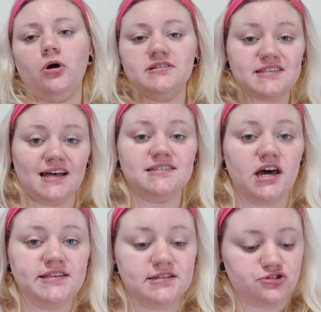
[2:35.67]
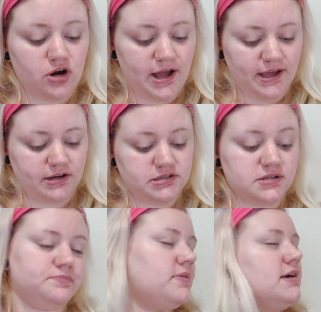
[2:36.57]
Once that's nice and dry and
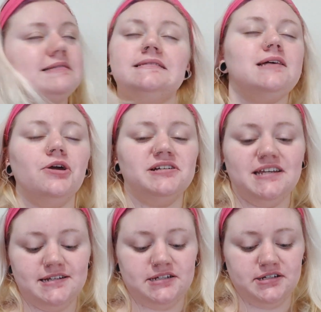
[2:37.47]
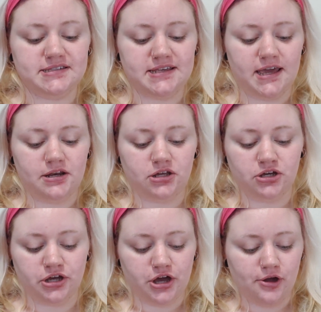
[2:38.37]
soaked into your skin, you
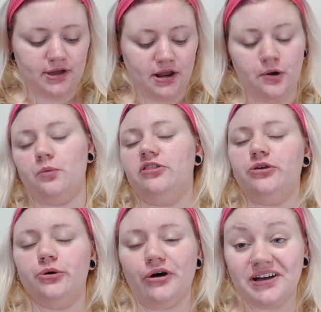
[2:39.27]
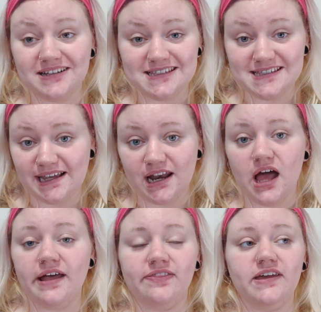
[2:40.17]
can go in with your
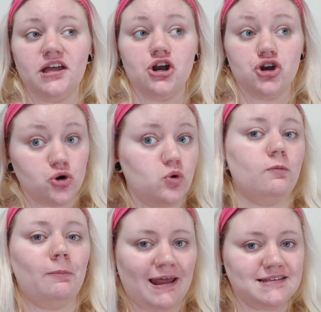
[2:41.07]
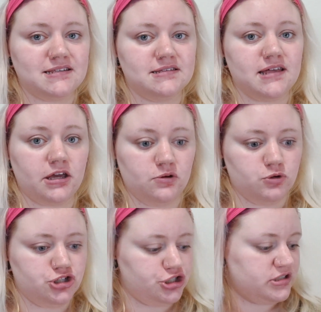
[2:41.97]
concealer in the normal places that you
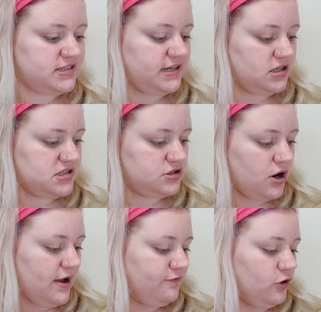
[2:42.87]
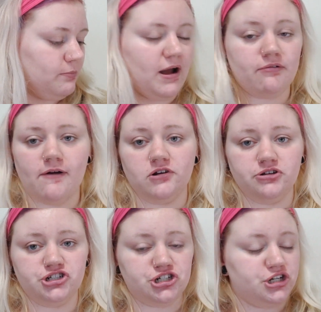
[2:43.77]
would do concealer. So I've got my
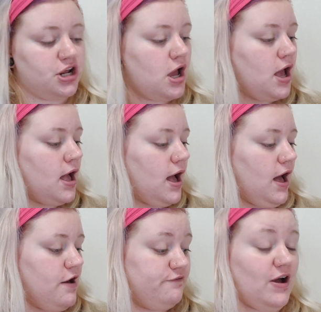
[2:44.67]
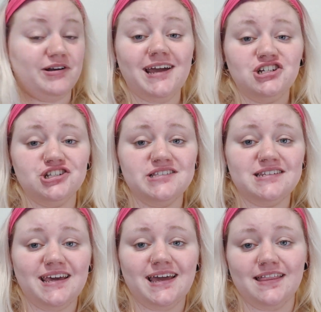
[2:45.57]
Revolution foundation
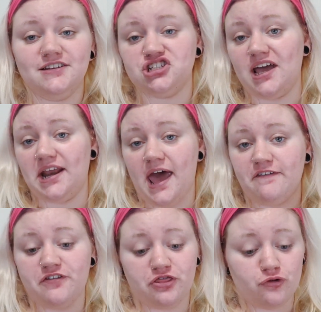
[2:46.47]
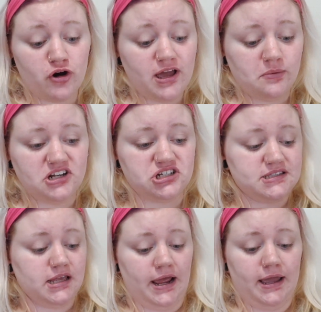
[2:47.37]
stick in the shade F3, which
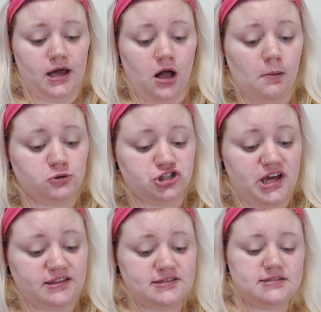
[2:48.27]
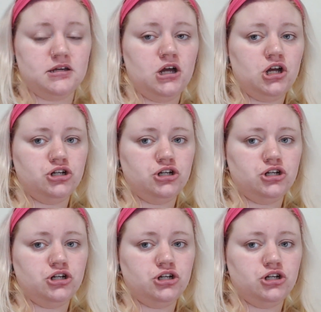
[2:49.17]
is like a couple shades